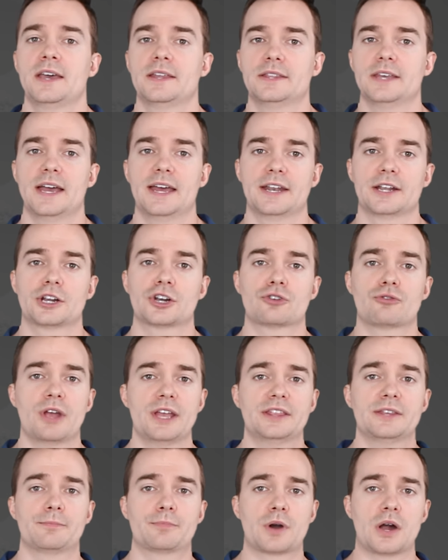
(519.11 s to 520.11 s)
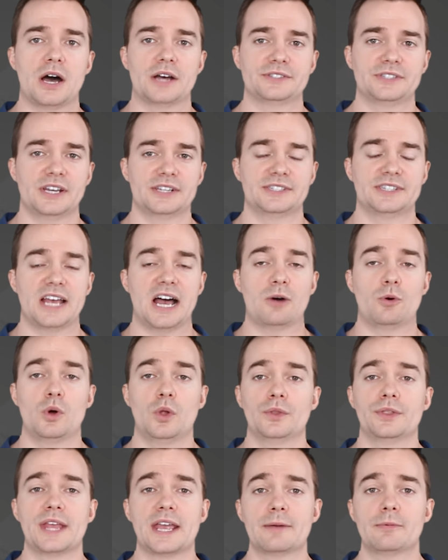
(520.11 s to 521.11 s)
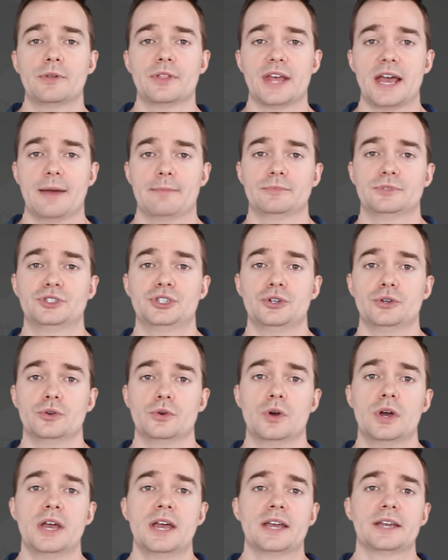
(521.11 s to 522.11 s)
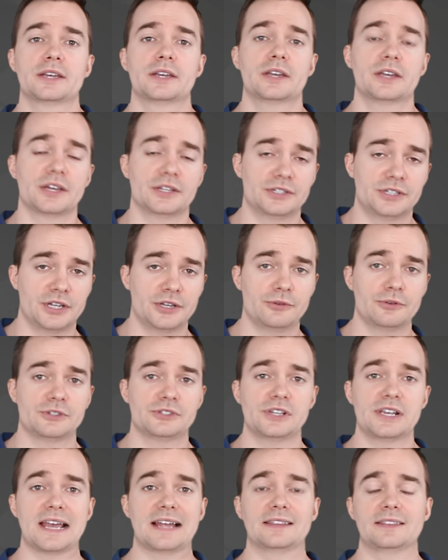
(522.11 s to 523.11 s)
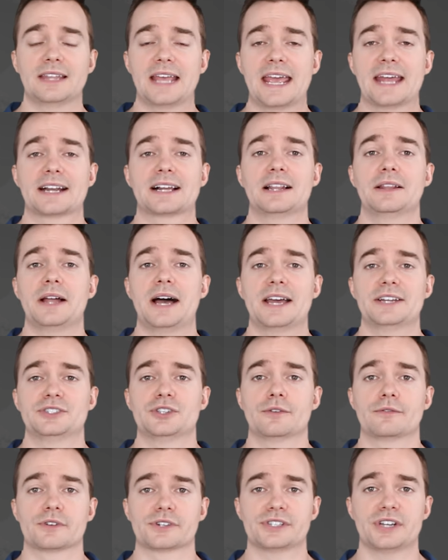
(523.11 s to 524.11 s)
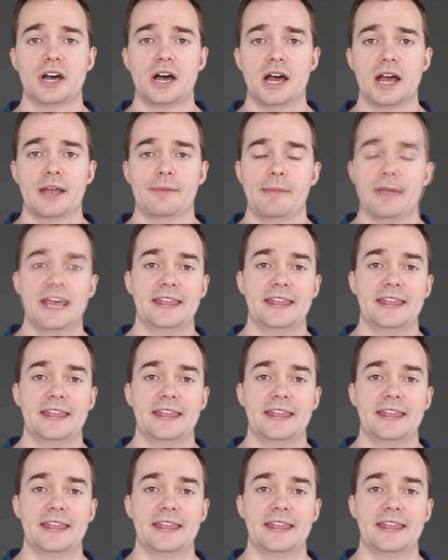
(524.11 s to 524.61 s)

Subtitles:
then create the process that will enable them to continuously land clients over time.